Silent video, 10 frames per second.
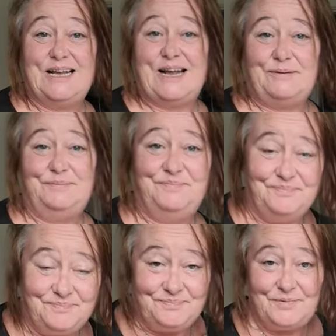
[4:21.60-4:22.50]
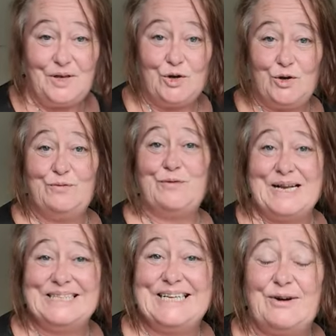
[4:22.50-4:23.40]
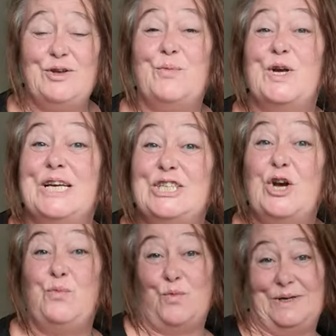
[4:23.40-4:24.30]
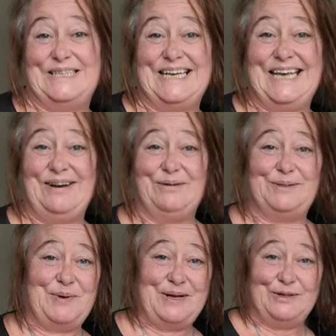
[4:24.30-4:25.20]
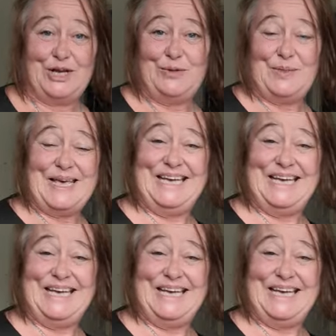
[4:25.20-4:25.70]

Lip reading: You know, good friends tell you what you don't want to hear as well, don't